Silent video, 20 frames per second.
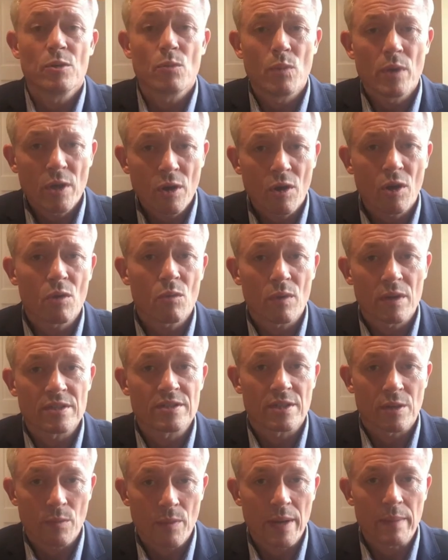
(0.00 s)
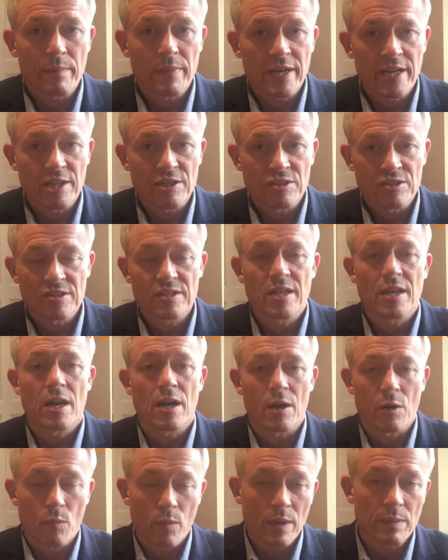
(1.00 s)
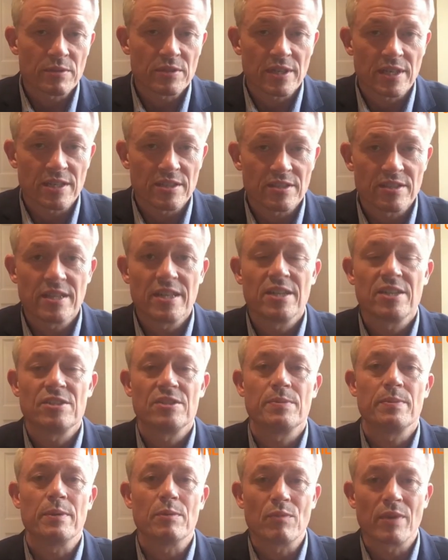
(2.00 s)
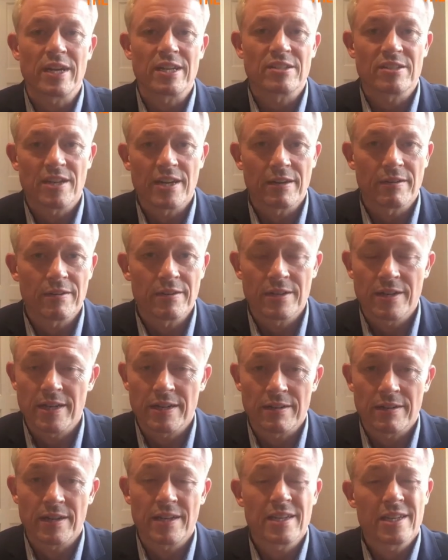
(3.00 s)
We all want our web pages, our websites to be ranked higher and higher.